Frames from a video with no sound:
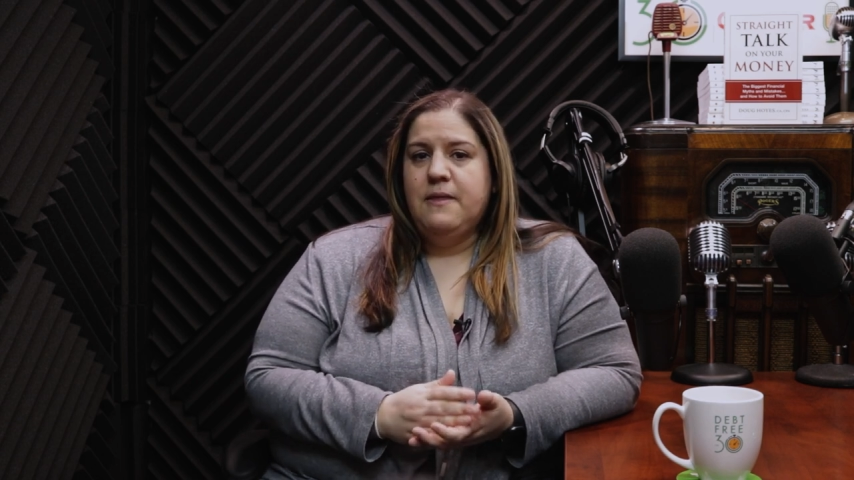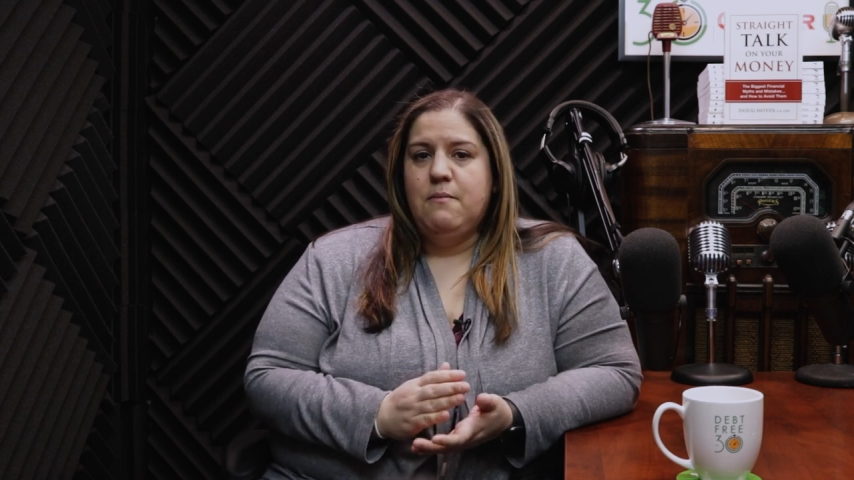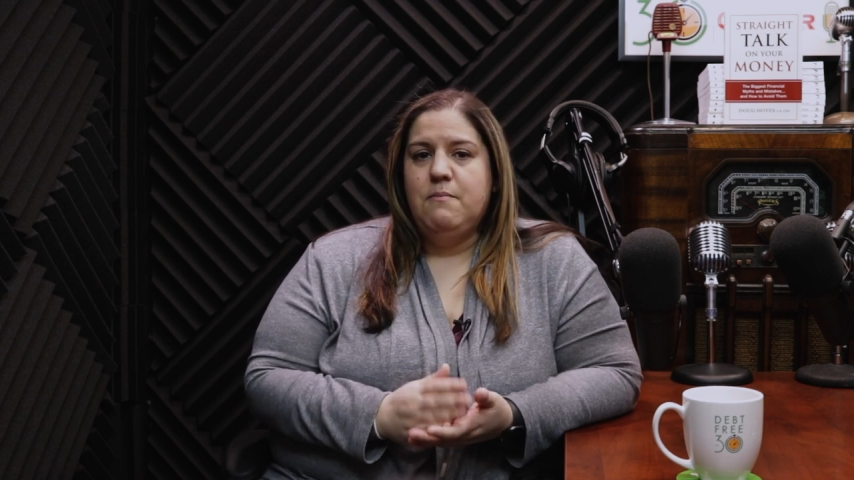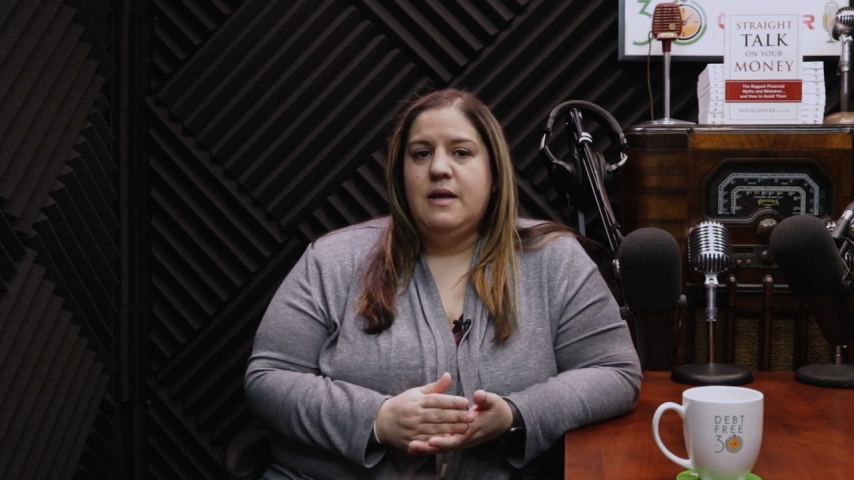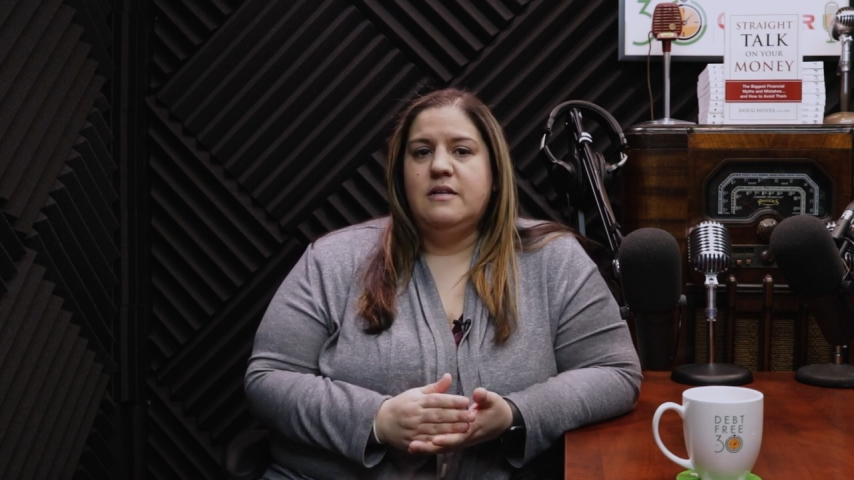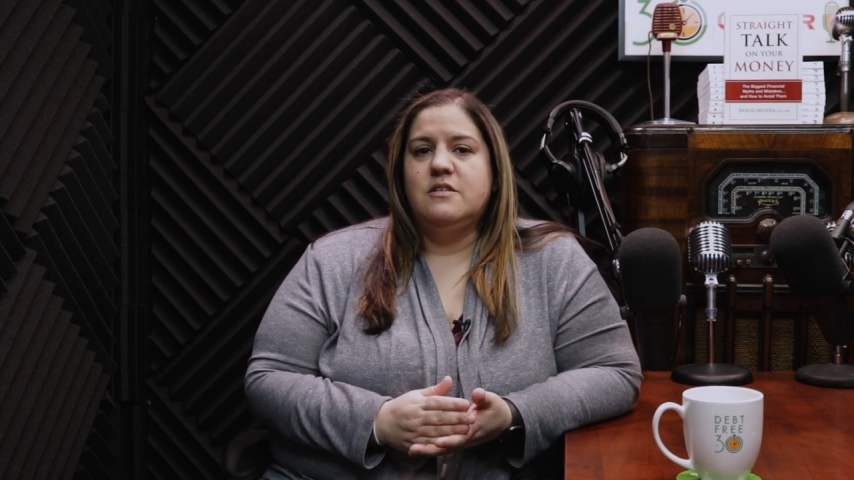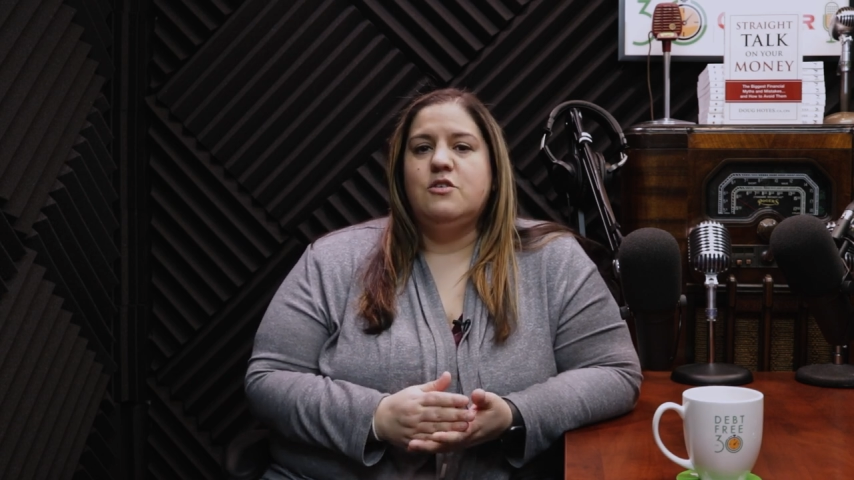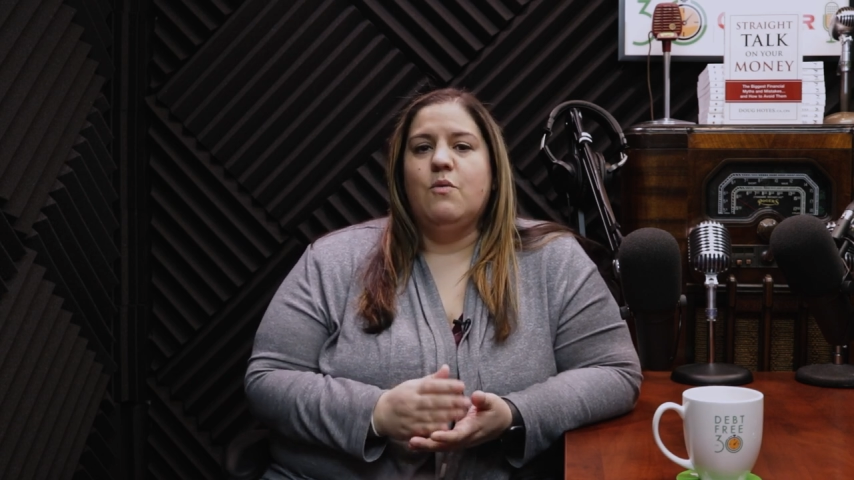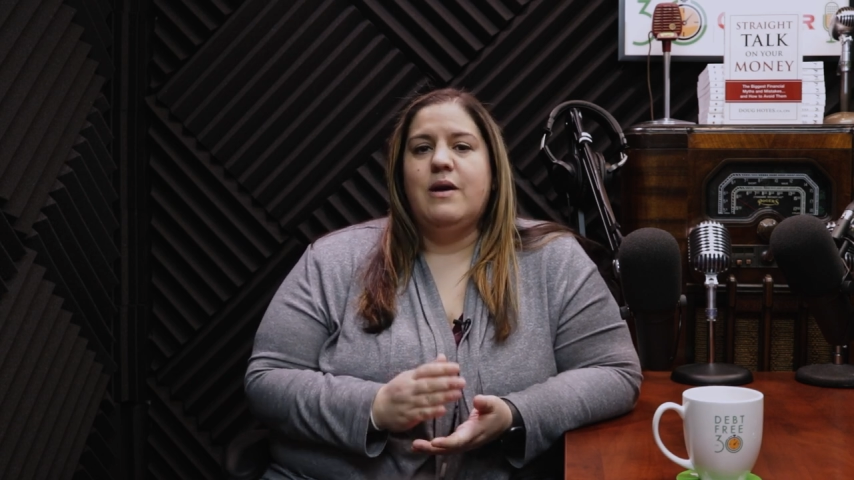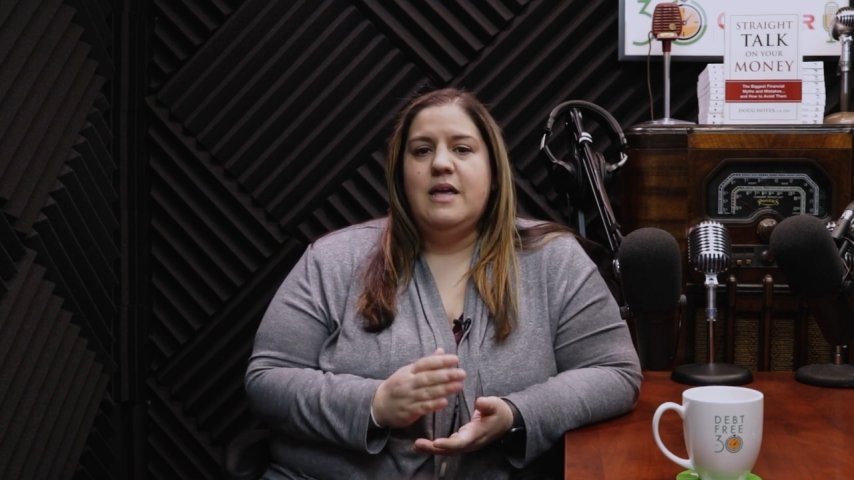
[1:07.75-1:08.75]
It means
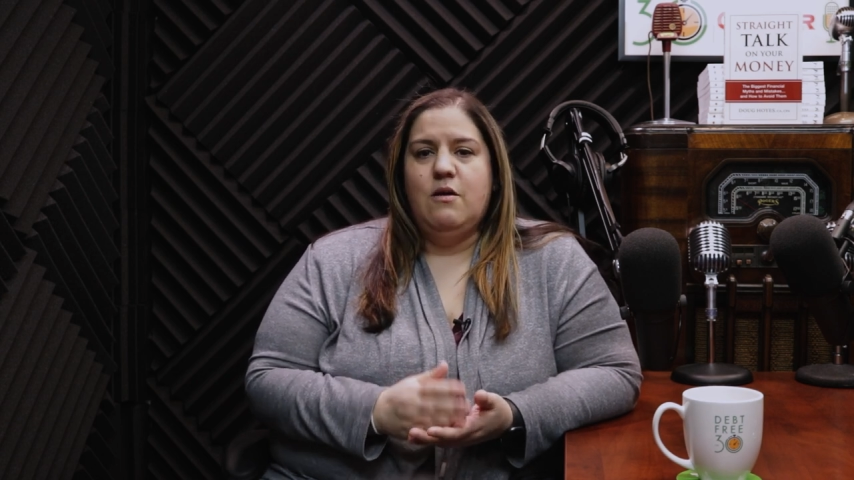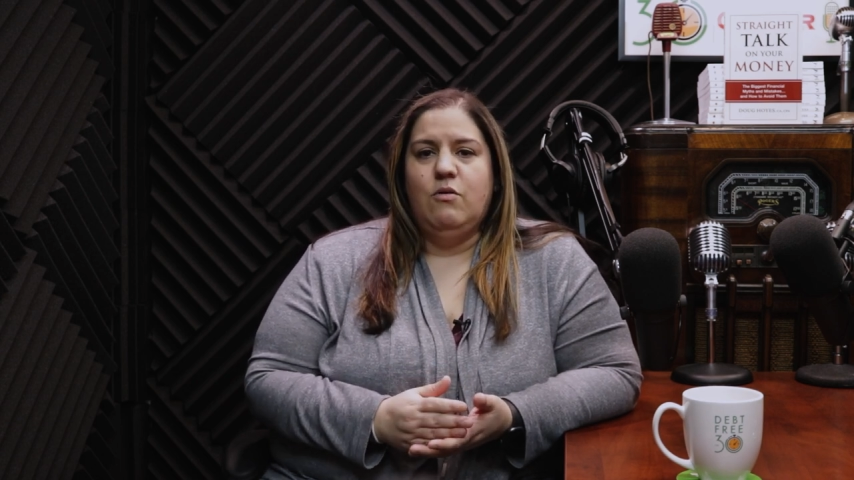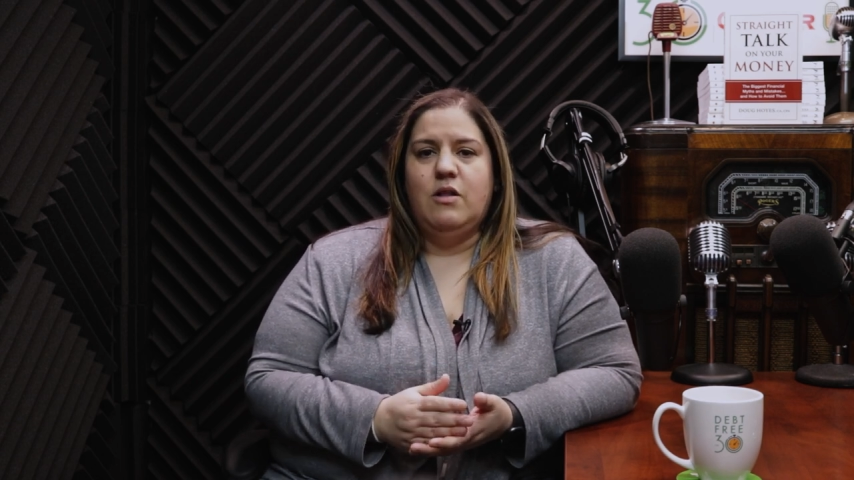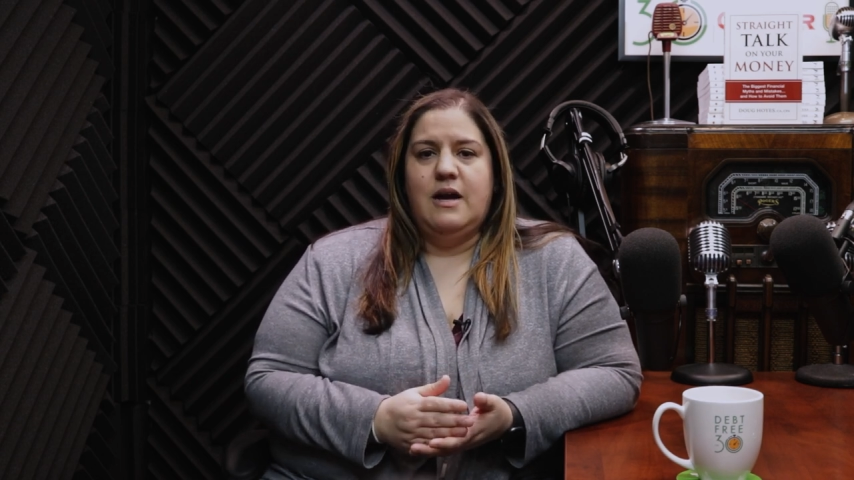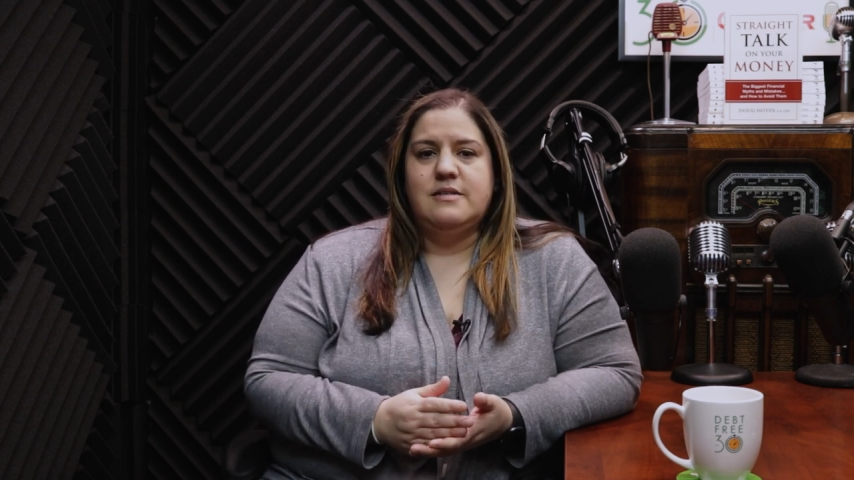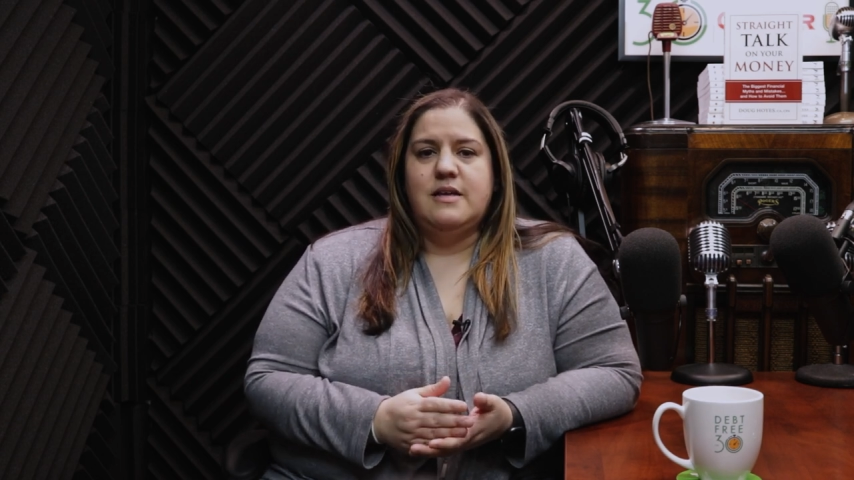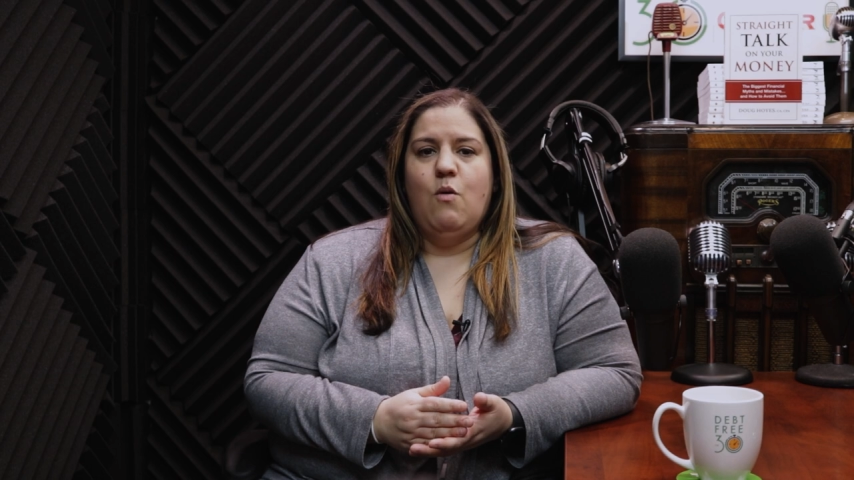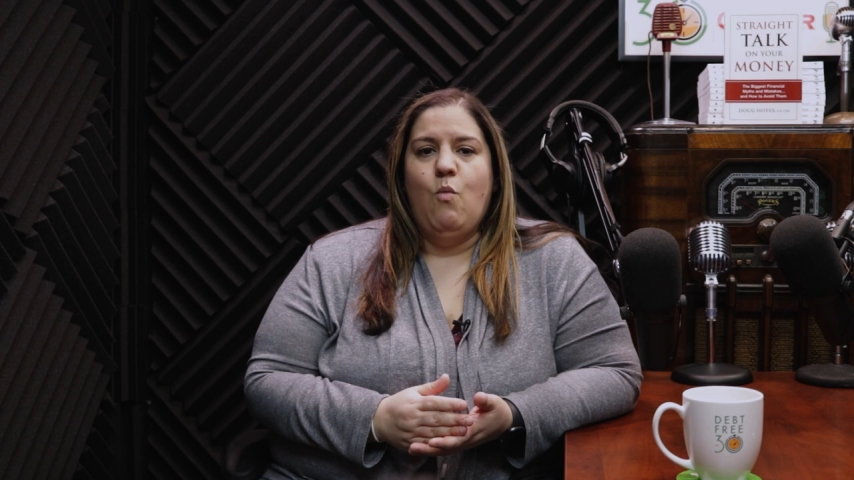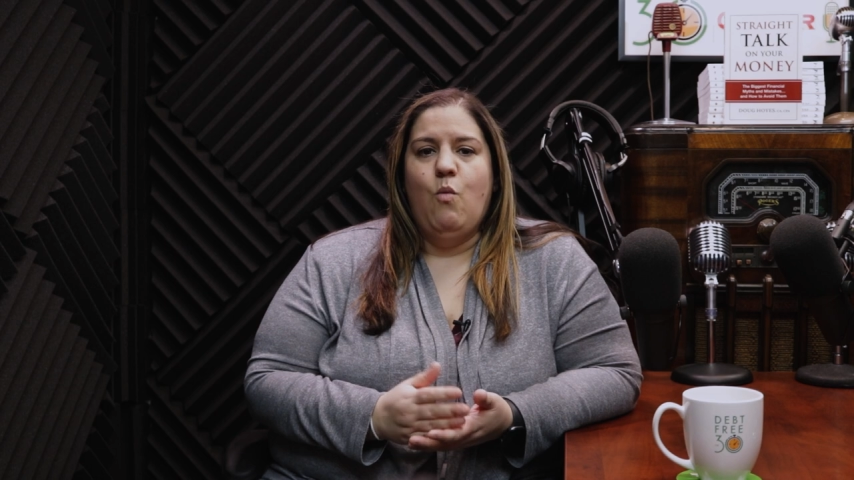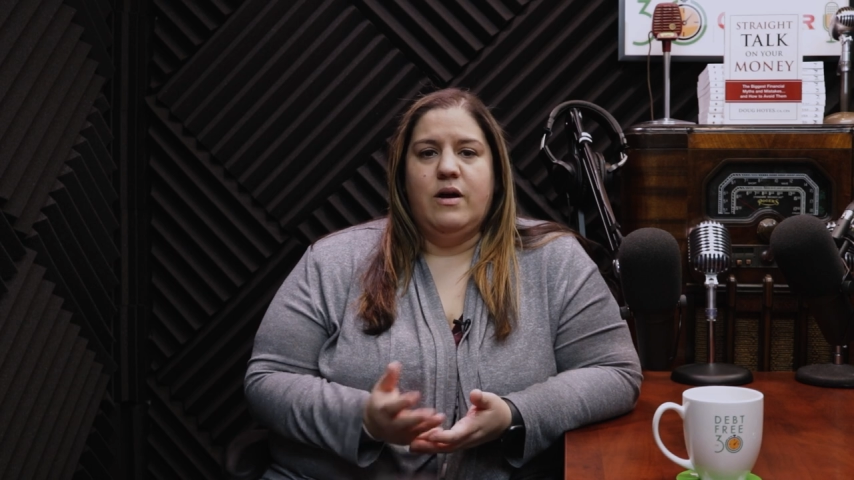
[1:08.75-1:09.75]
you are
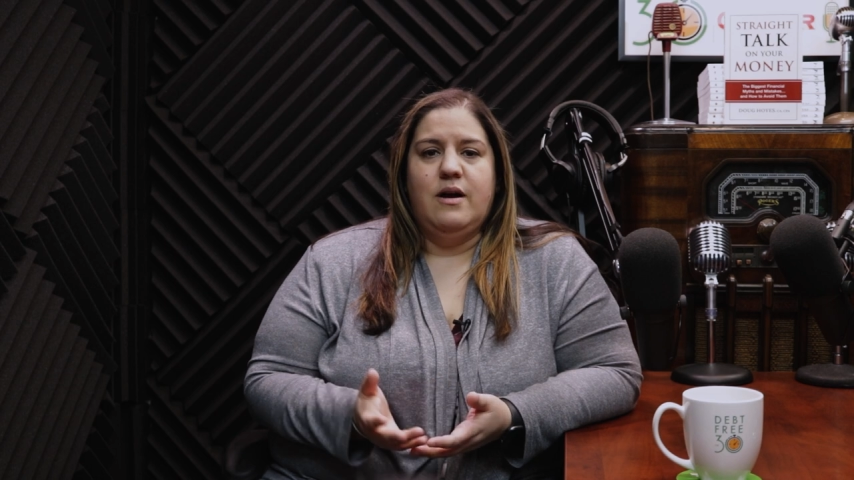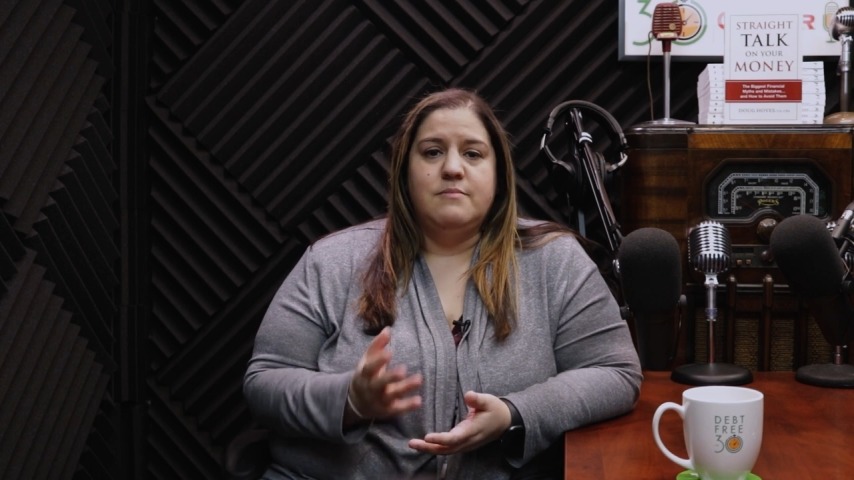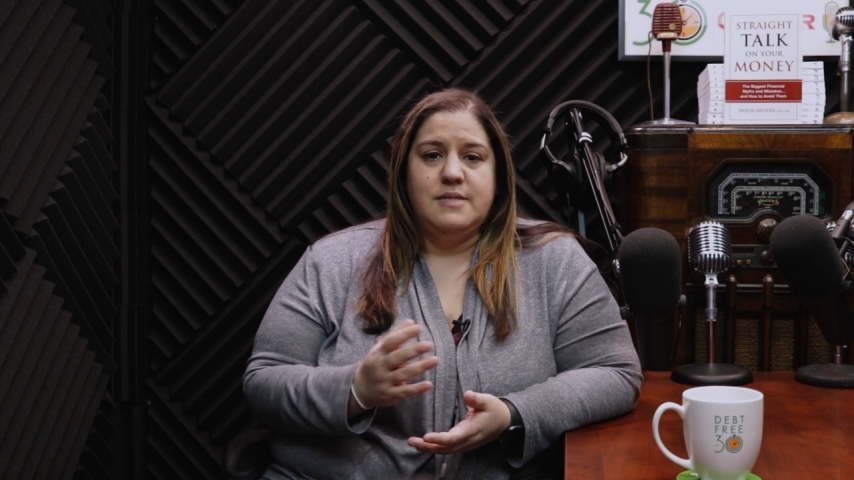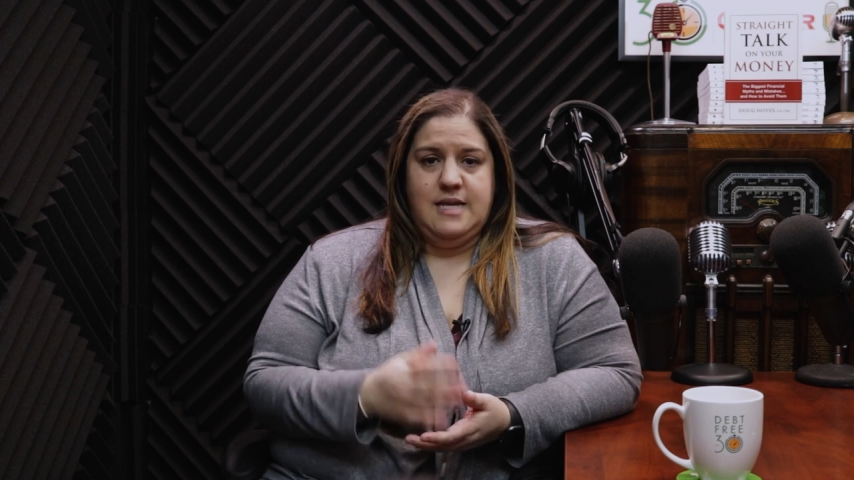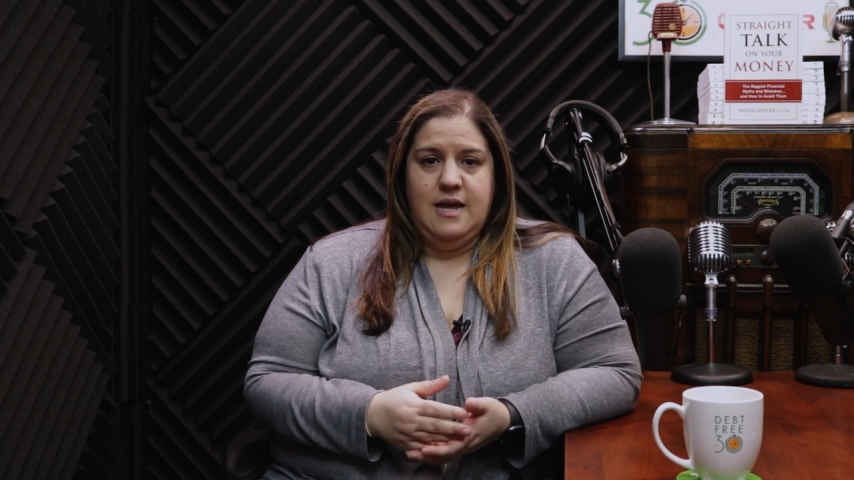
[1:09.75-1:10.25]
equalizing what comes